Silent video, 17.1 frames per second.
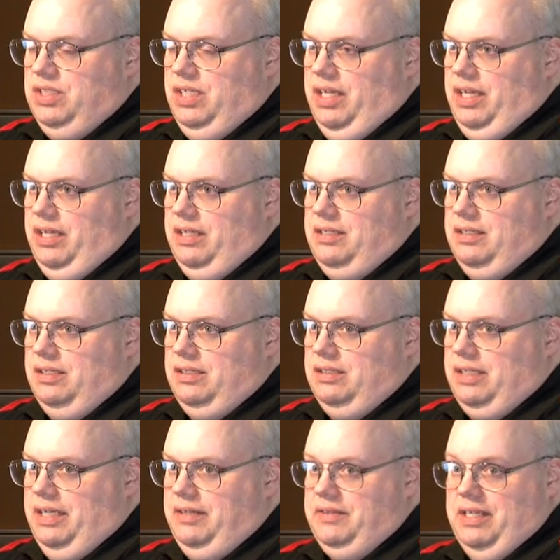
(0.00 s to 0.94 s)
and
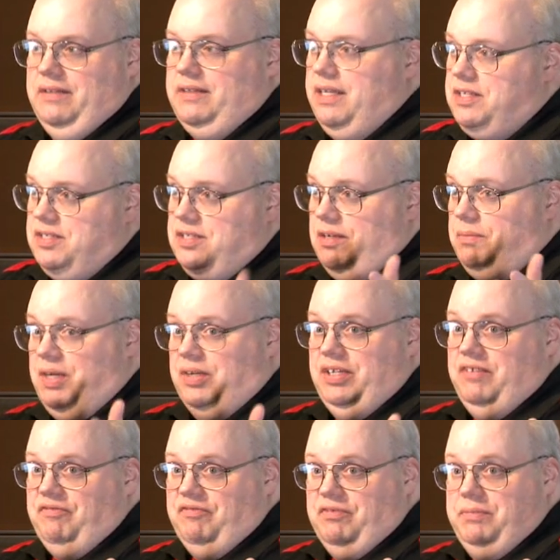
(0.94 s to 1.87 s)
uh, I think that's about
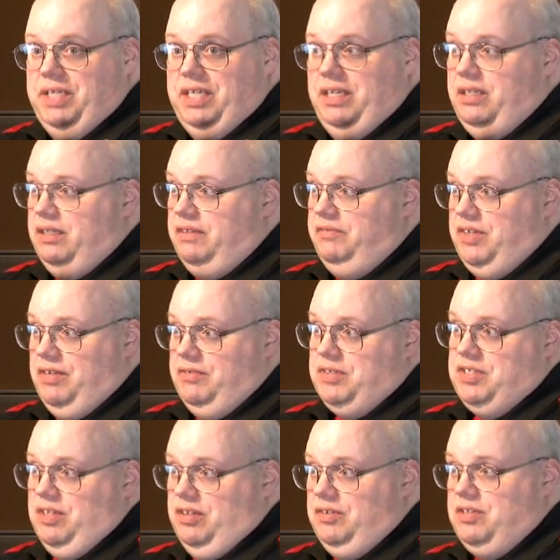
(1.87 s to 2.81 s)
it for me. If you have
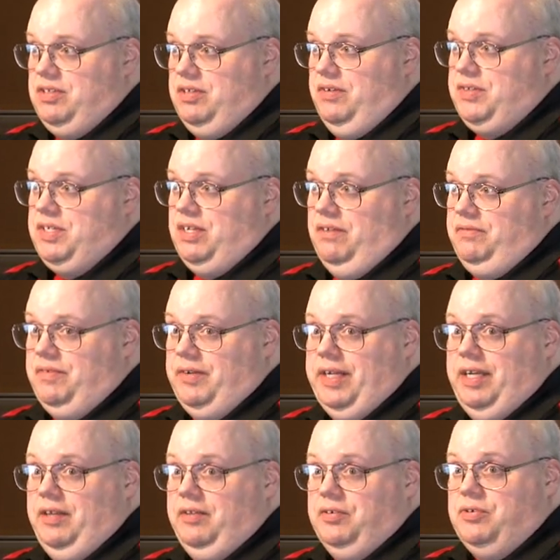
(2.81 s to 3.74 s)
still time for
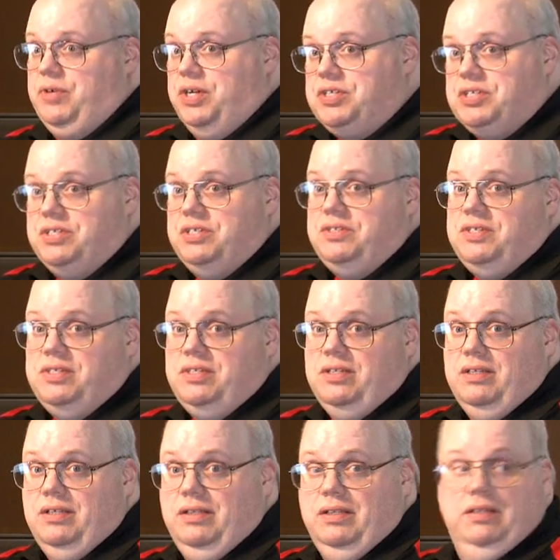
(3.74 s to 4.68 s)
any other questions.
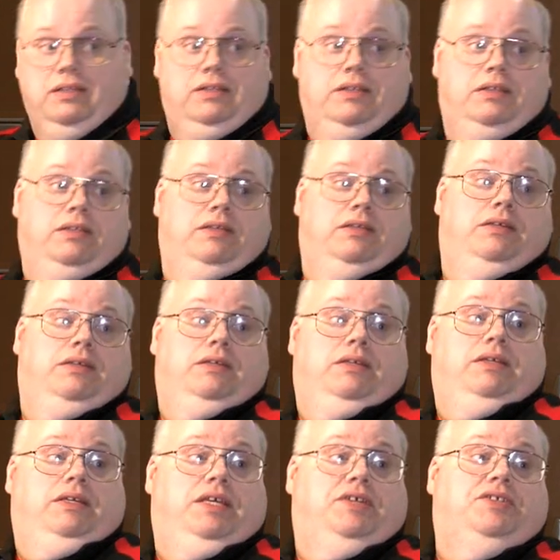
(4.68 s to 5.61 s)

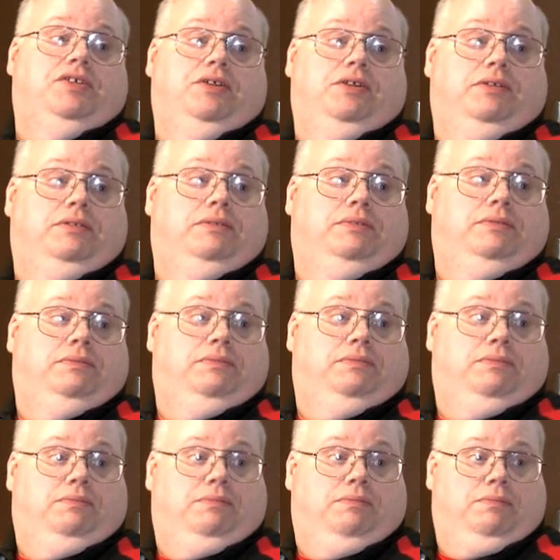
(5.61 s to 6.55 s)
Yes, sir. For
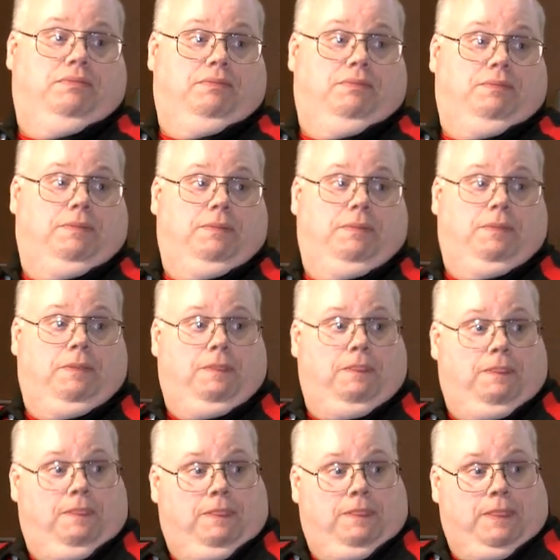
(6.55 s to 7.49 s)
somebody that's the beginning
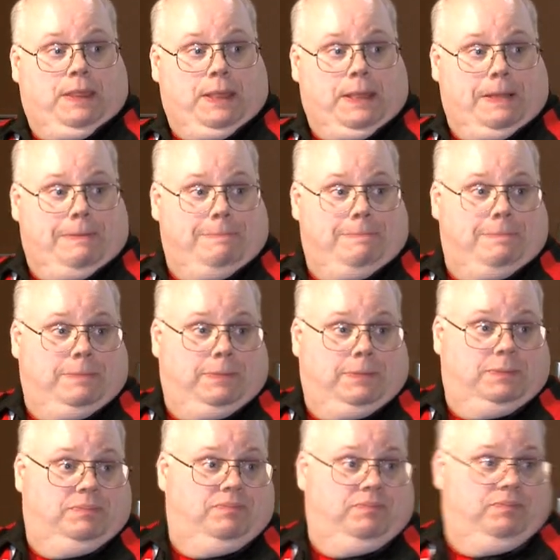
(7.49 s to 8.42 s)

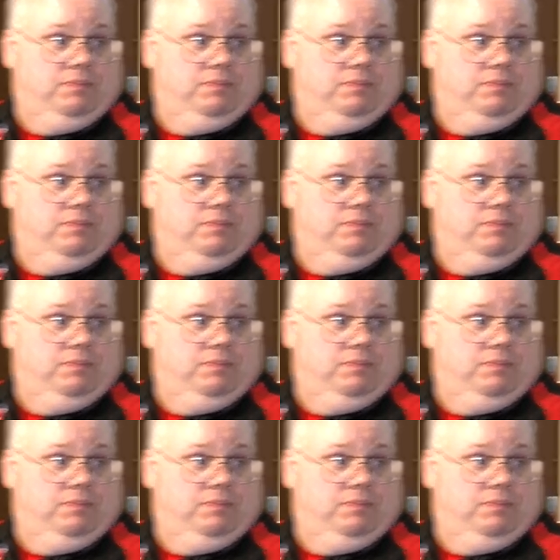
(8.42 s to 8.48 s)
programmer,